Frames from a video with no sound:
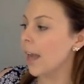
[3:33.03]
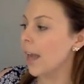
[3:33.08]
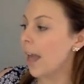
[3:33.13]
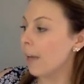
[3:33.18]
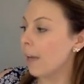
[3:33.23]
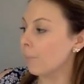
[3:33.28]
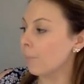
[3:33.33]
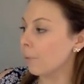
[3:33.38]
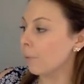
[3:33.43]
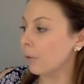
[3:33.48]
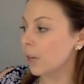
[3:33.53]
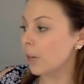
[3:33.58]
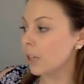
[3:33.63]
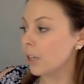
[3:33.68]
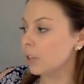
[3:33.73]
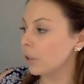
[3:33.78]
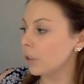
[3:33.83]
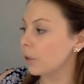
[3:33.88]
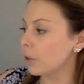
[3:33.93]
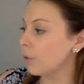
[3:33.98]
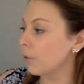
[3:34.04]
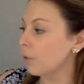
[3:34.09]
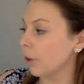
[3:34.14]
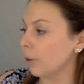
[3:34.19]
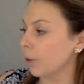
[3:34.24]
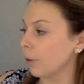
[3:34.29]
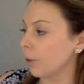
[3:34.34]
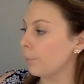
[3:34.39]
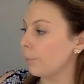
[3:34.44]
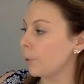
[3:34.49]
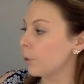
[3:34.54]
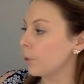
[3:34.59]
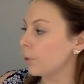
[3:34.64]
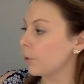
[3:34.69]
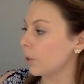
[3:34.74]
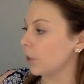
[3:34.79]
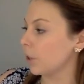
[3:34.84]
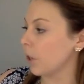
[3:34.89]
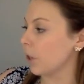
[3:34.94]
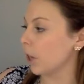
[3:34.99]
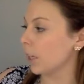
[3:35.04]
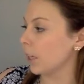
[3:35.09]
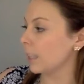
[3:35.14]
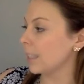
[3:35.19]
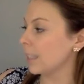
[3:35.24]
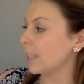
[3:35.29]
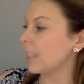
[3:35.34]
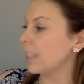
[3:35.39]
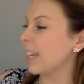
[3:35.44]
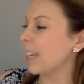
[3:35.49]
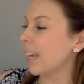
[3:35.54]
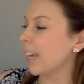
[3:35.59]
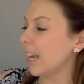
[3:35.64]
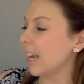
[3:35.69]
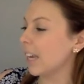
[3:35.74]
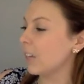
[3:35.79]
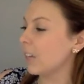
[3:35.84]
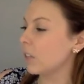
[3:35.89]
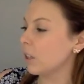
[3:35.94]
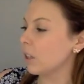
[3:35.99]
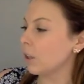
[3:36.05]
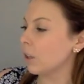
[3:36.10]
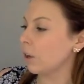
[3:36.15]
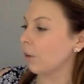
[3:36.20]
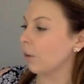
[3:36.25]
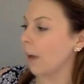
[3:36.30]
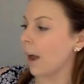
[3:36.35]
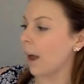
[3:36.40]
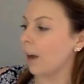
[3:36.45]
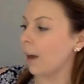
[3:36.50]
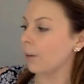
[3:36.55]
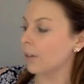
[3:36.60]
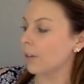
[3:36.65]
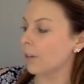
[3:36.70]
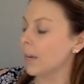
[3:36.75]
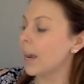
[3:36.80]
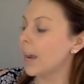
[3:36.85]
and pretty soon her boots started sinking into the ground